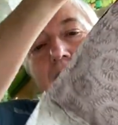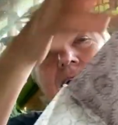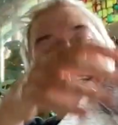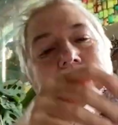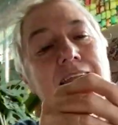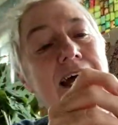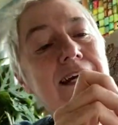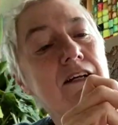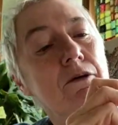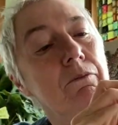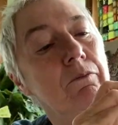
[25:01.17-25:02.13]
And line
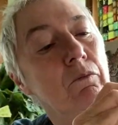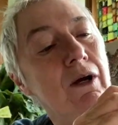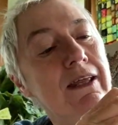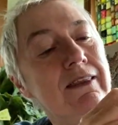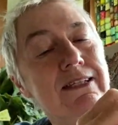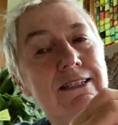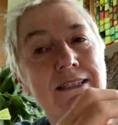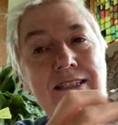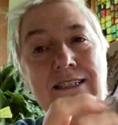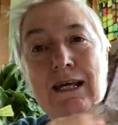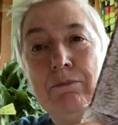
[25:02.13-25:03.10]
up where this
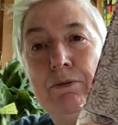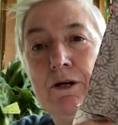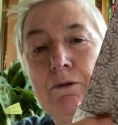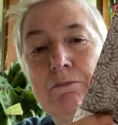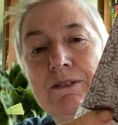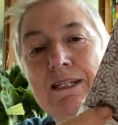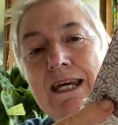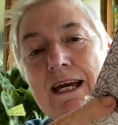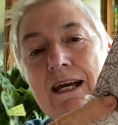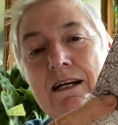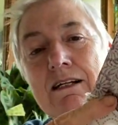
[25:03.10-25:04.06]
zip comes
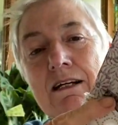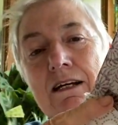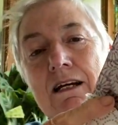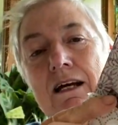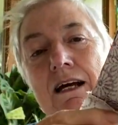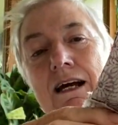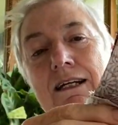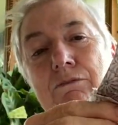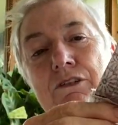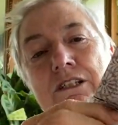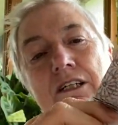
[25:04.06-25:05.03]
here. And
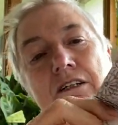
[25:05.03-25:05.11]
I'm just